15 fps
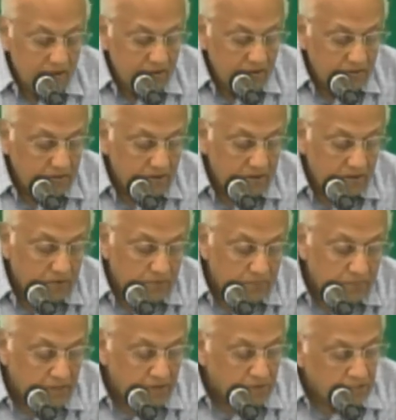Turn now with
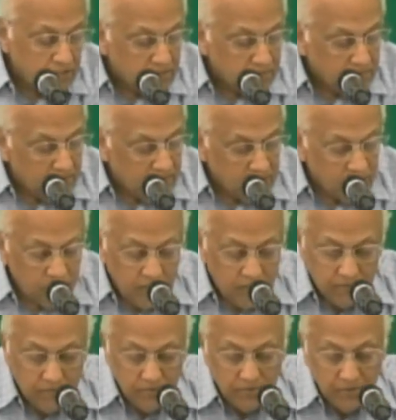me to Jeremiah in
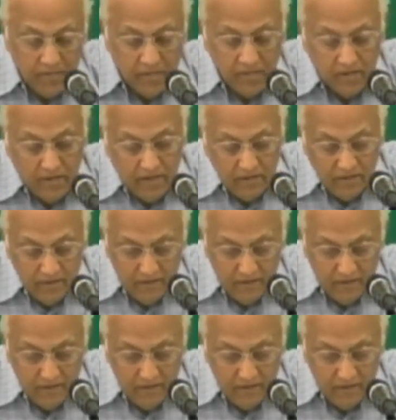chapter 29.